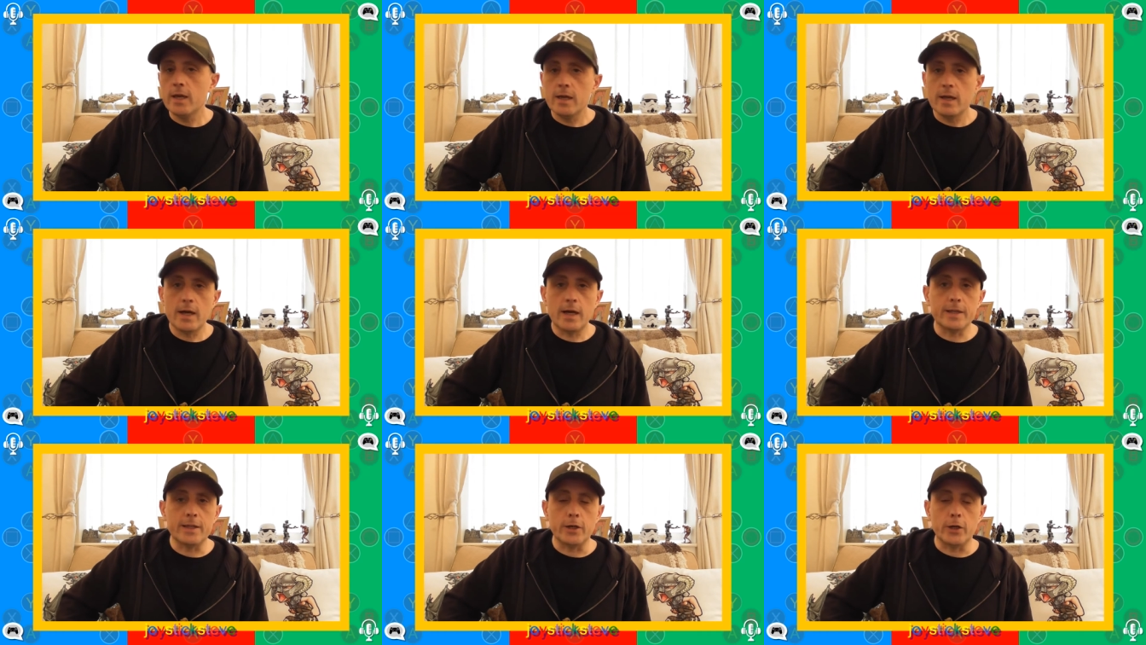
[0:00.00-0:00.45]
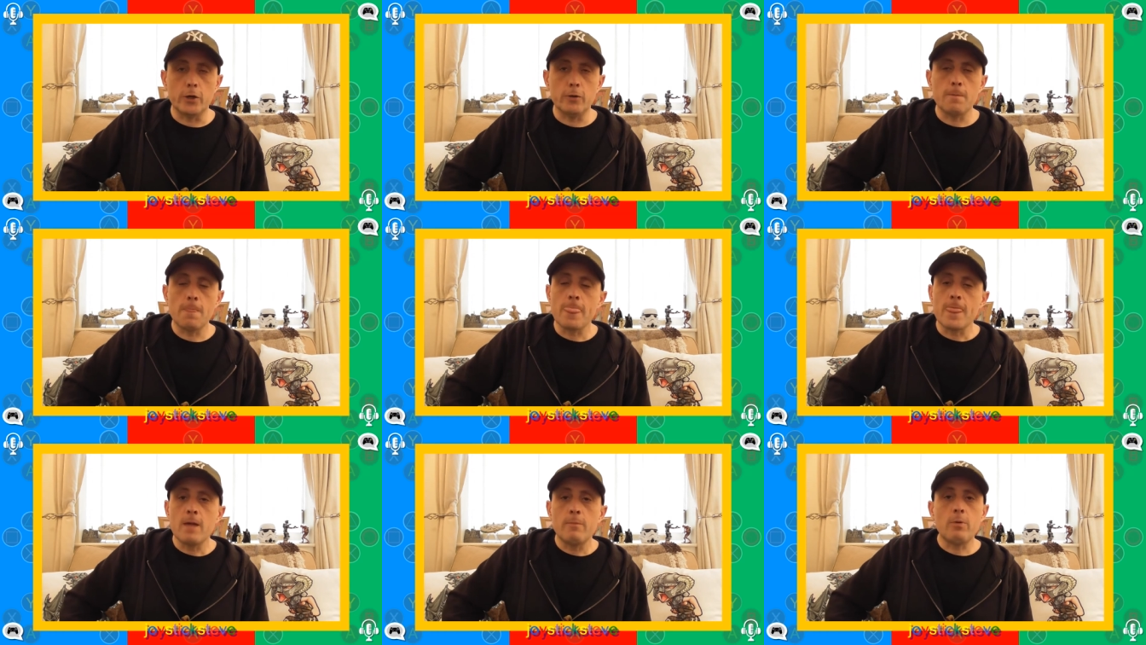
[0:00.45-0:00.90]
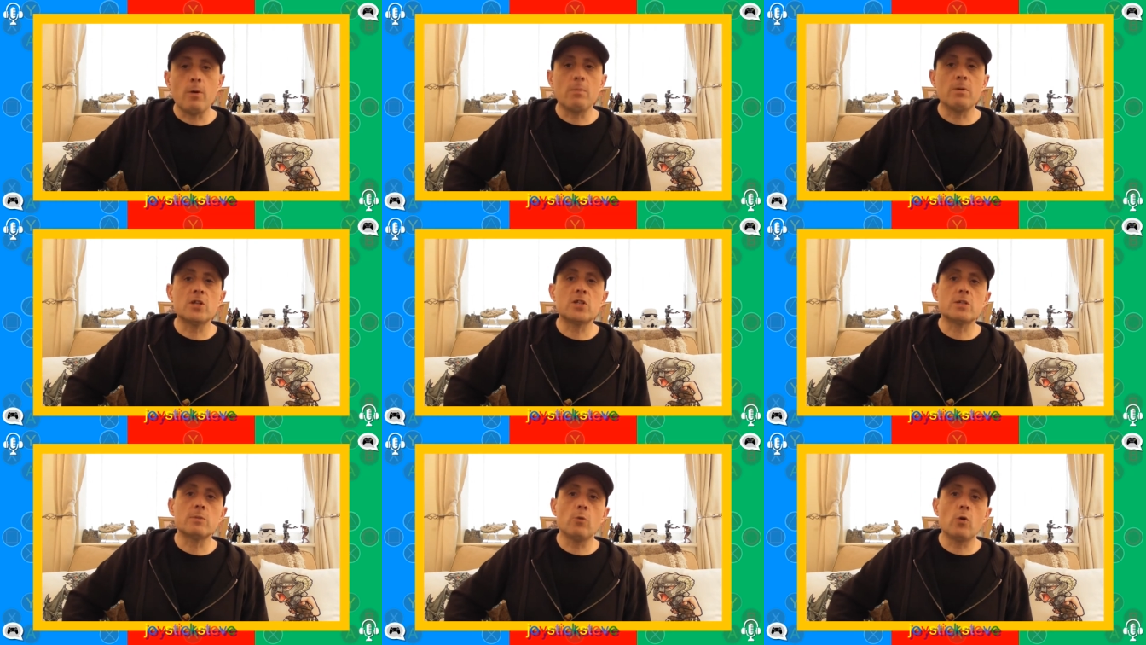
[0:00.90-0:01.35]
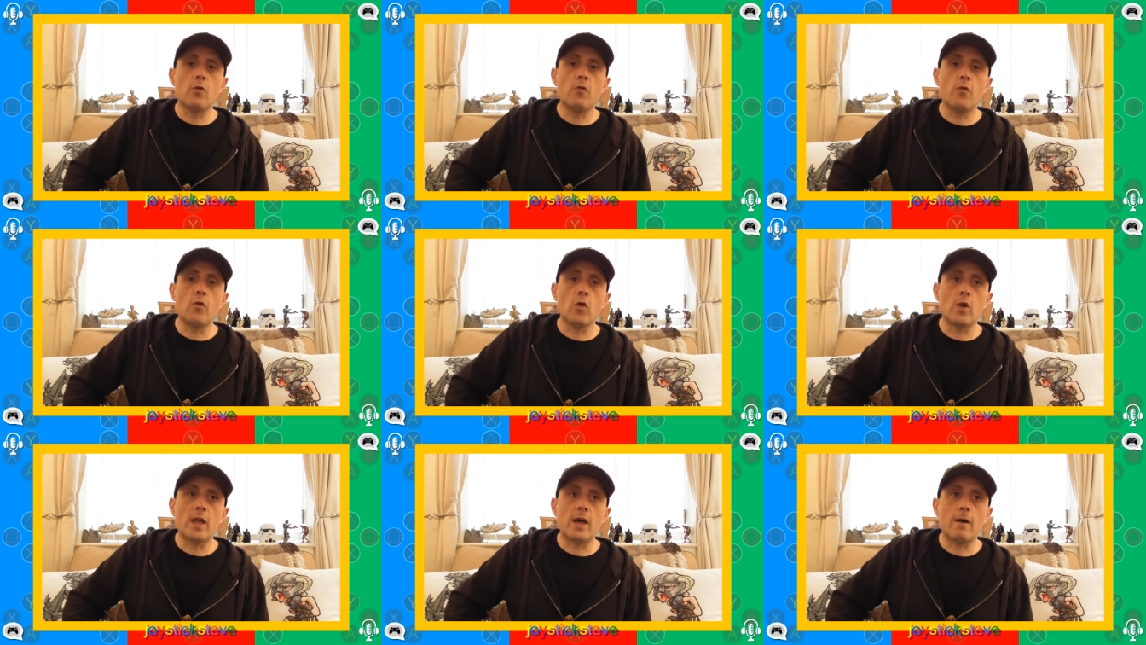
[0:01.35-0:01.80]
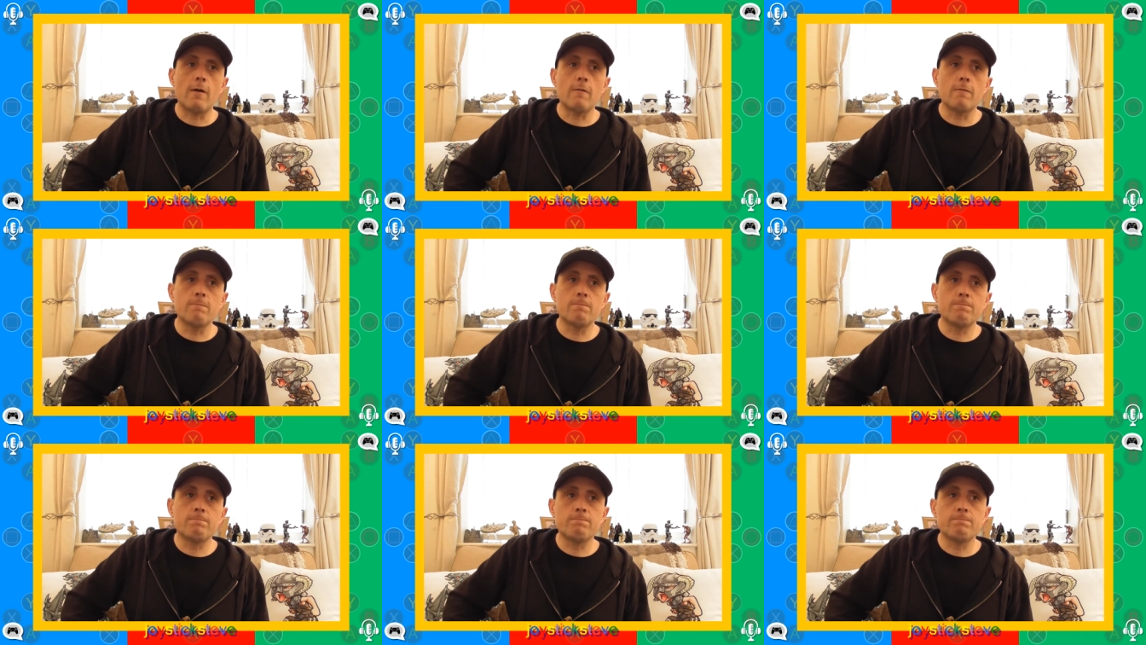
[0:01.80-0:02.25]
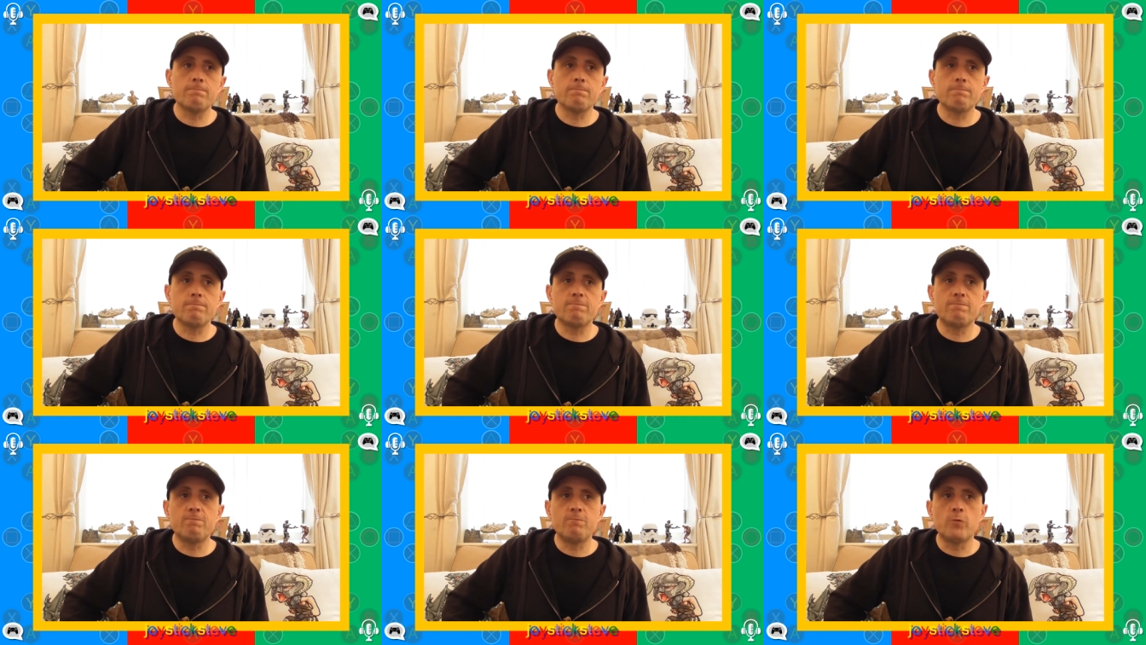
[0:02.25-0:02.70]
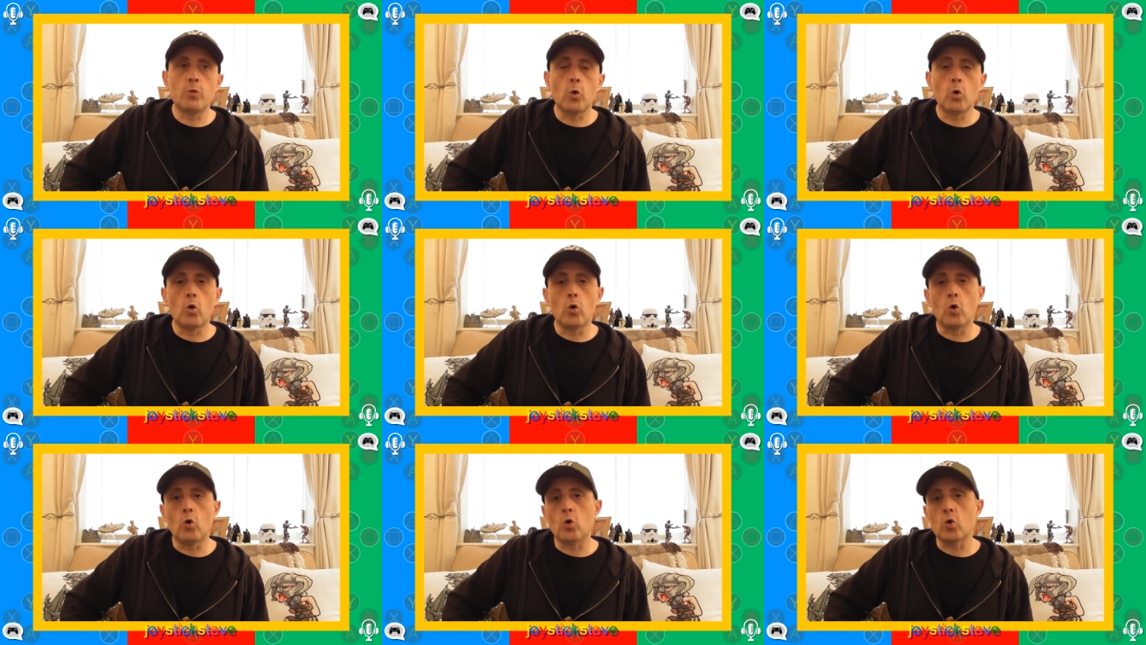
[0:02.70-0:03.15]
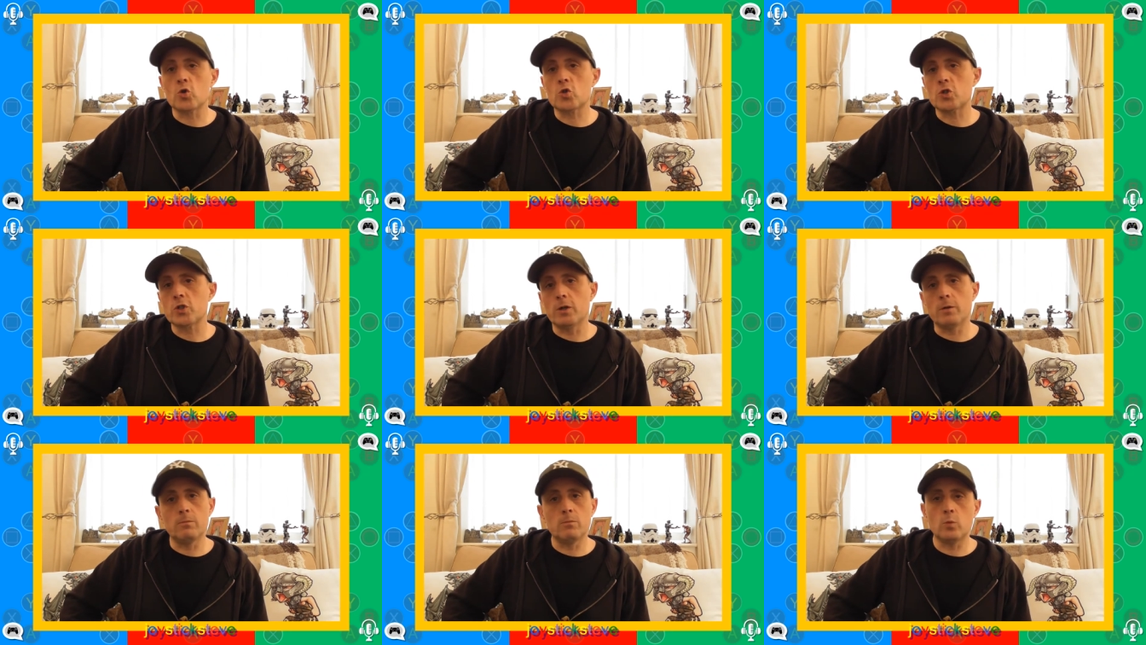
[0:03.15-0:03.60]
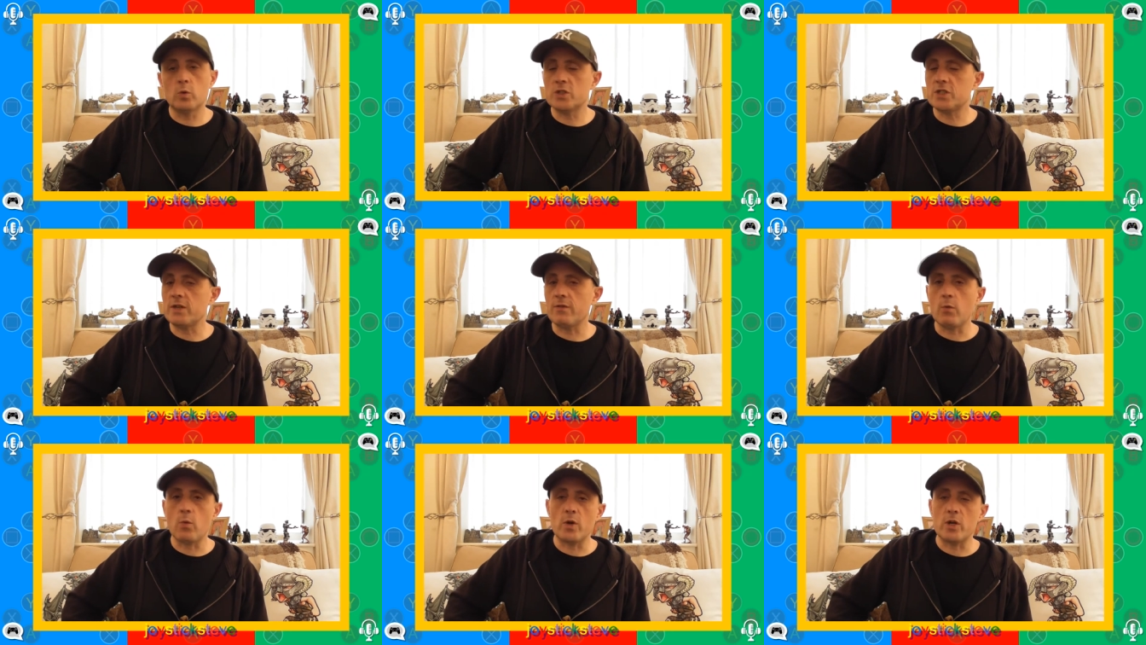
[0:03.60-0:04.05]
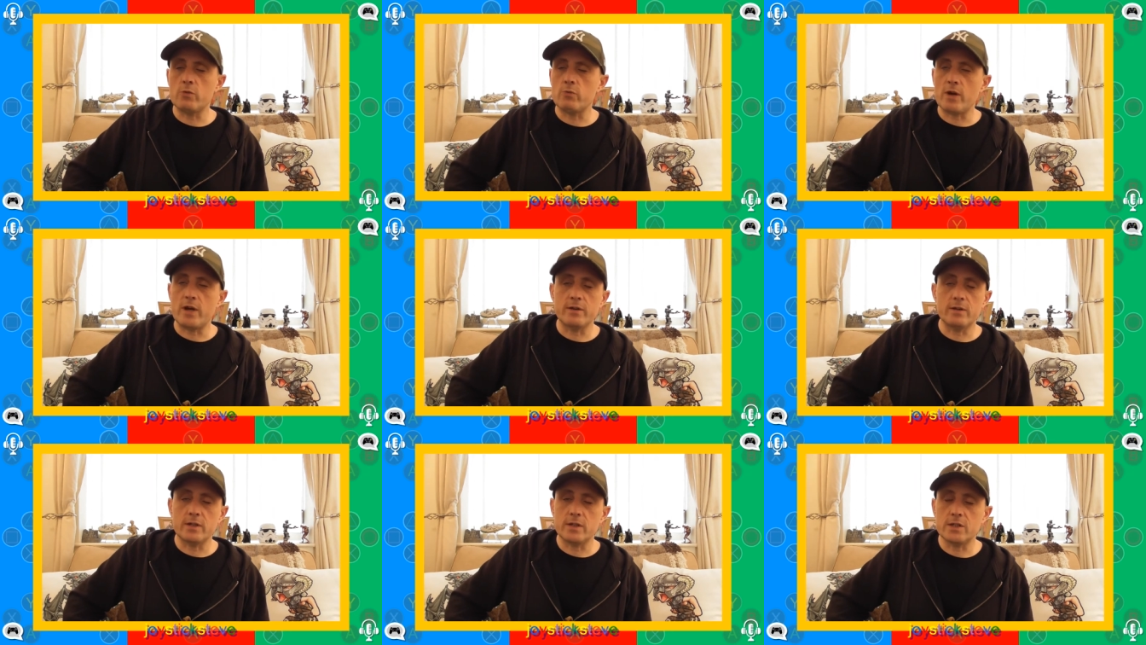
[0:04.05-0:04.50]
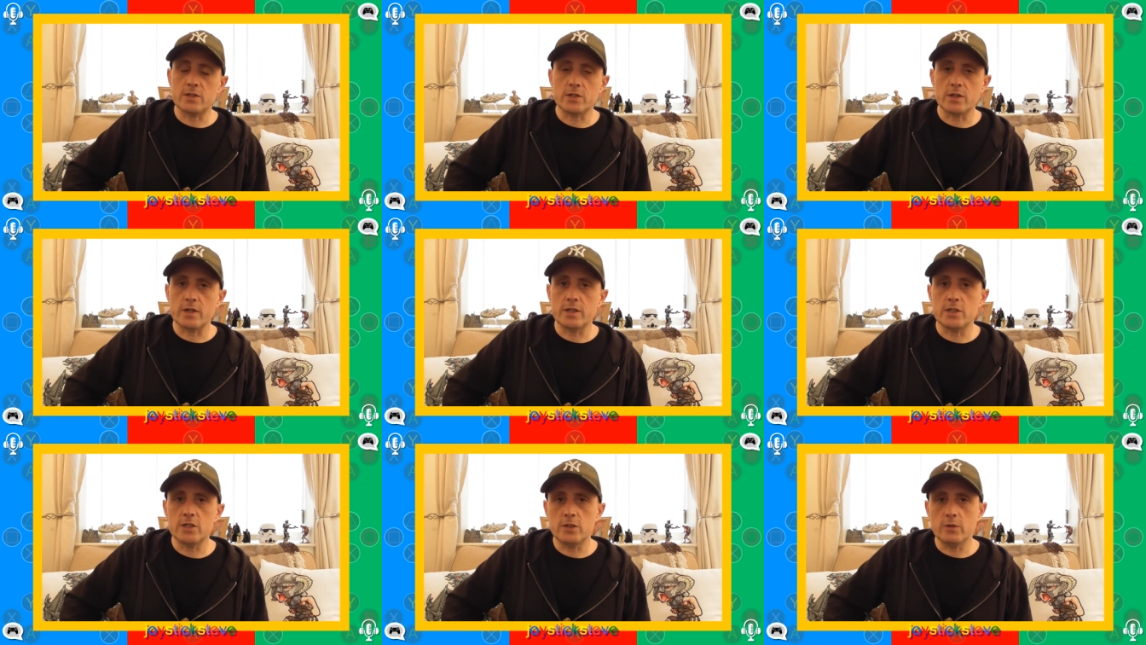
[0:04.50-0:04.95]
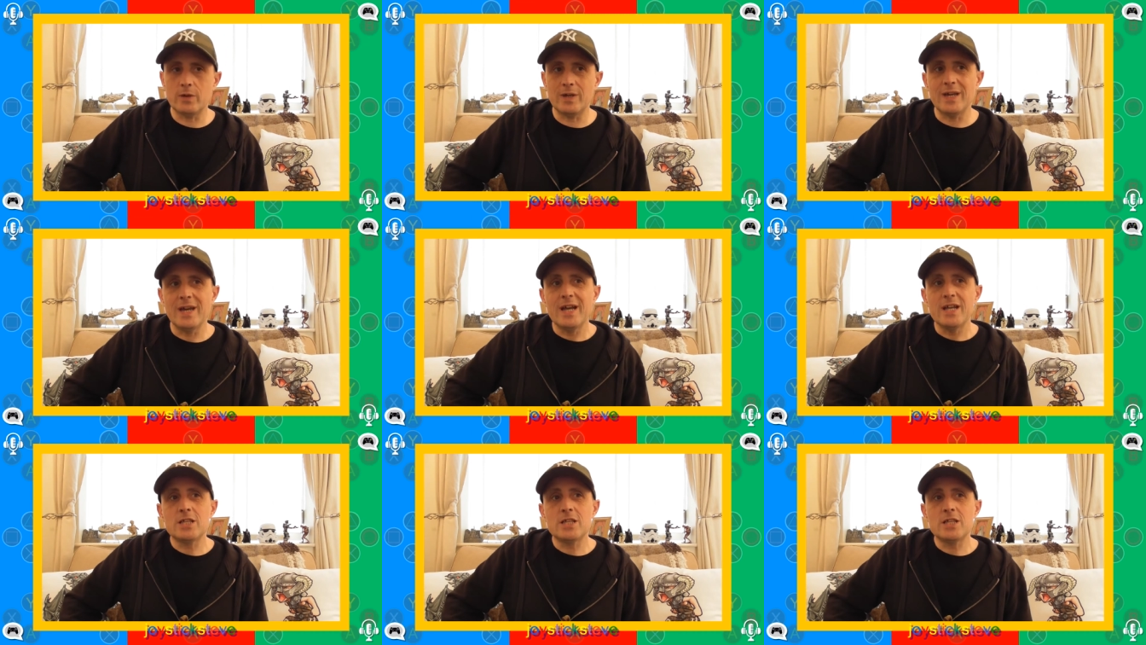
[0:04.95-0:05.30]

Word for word: I don't know, probably some more Fallout 4 or some whichever way round I decide to do it.